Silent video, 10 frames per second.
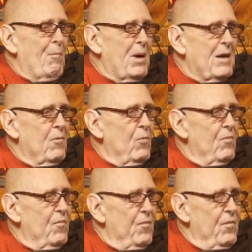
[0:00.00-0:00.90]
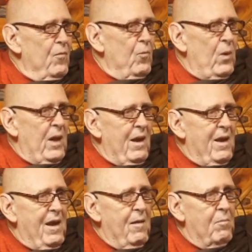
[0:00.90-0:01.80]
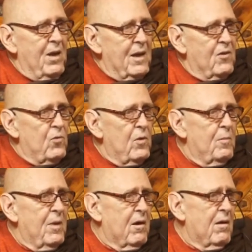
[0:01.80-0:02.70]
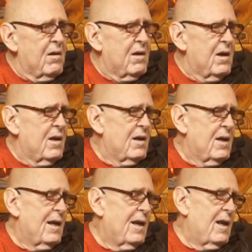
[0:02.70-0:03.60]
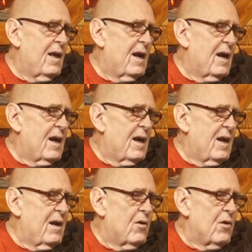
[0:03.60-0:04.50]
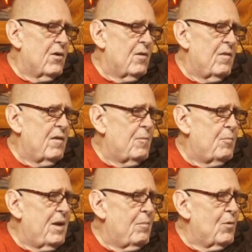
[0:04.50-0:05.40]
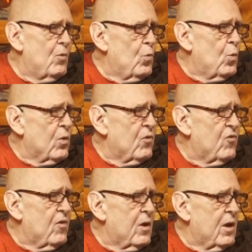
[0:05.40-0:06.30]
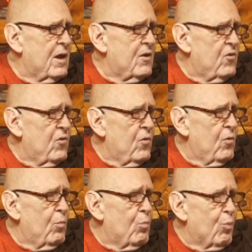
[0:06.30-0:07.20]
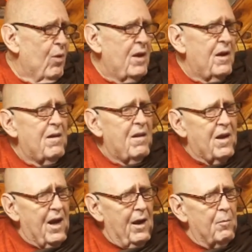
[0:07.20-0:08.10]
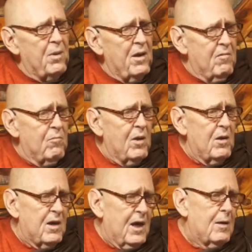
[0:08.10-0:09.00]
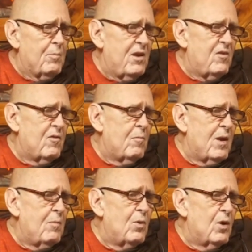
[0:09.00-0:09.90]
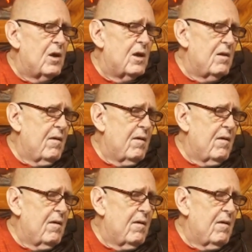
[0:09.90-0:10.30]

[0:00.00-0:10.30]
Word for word: But when I came back to America, I heard that people were starting to print the copy of my, uh, copies of my book.